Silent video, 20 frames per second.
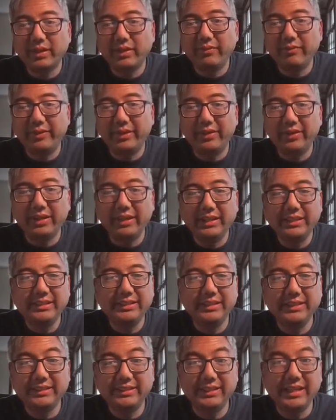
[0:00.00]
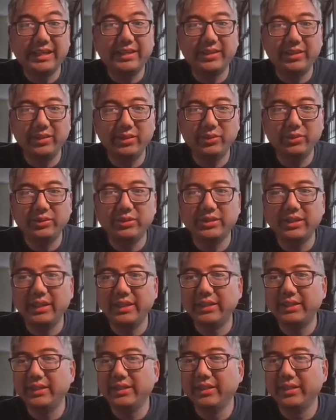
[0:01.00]
very least, he's not going to lose
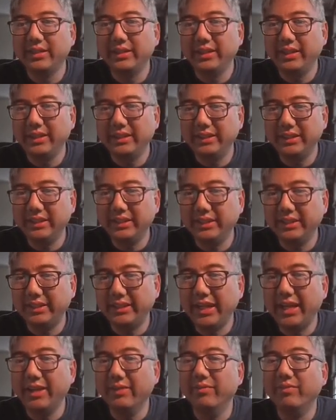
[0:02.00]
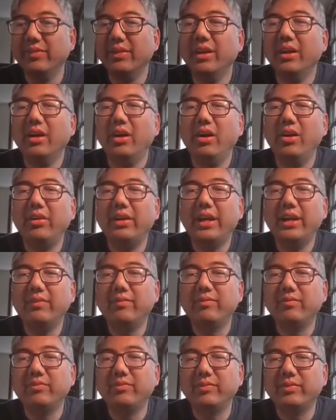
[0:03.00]
like he did in the game. Okay,
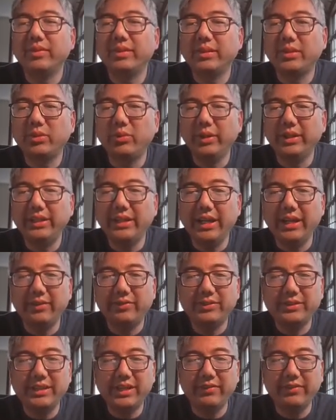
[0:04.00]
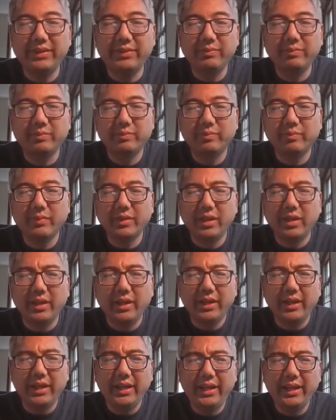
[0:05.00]
queen to f7.
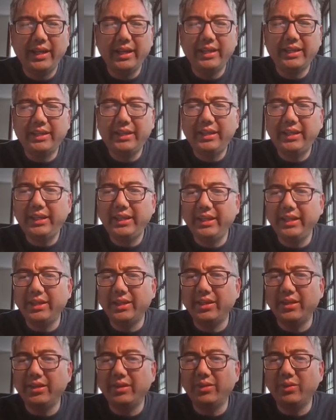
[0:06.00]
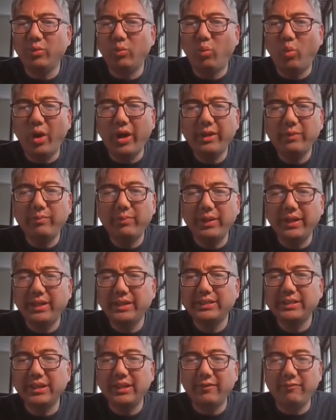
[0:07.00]
And here, white
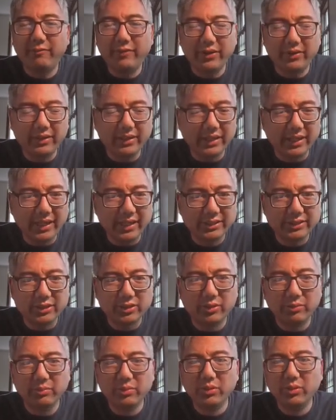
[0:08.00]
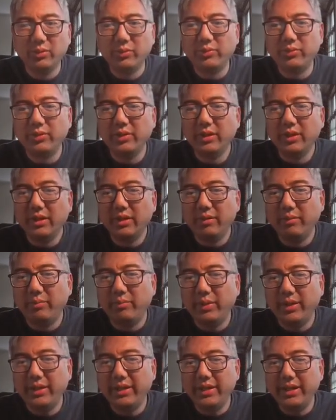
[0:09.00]
plays a very logical move,
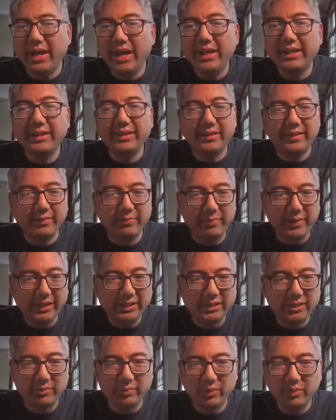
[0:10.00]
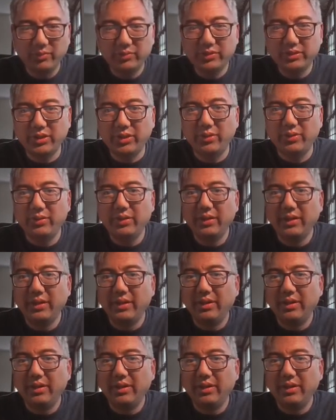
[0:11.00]
but not the best move. So